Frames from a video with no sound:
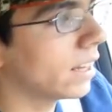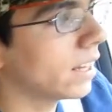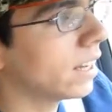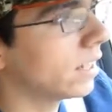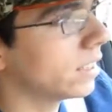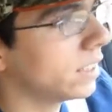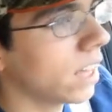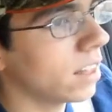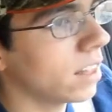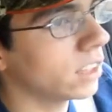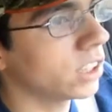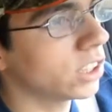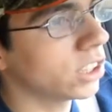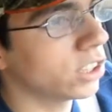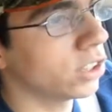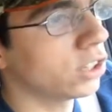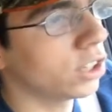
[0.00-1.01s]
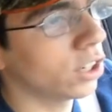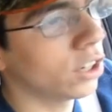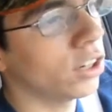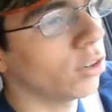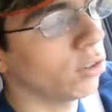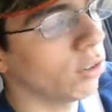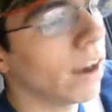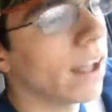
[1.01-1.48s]
going to tell us to turn
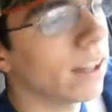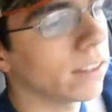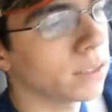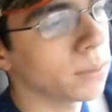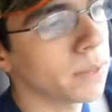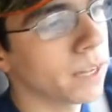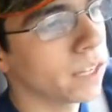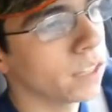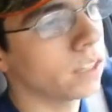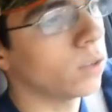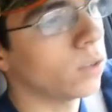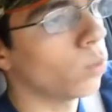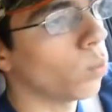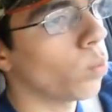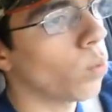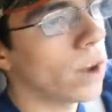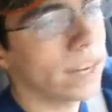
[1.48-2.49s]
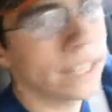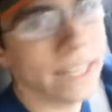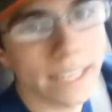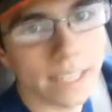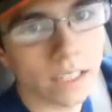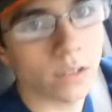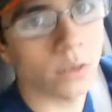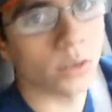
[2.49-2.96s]
around to make a
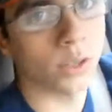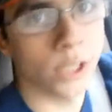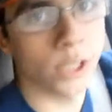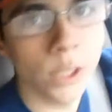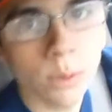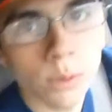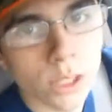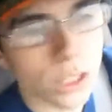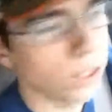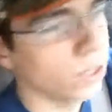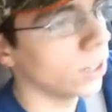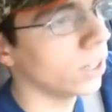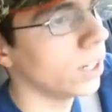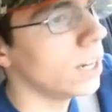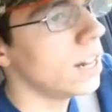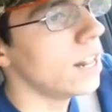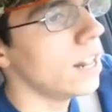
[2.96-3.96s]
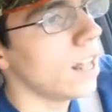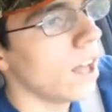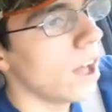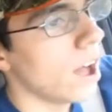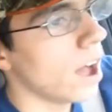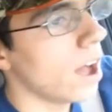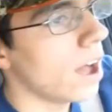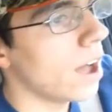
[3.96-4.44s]
180 or a U-turn.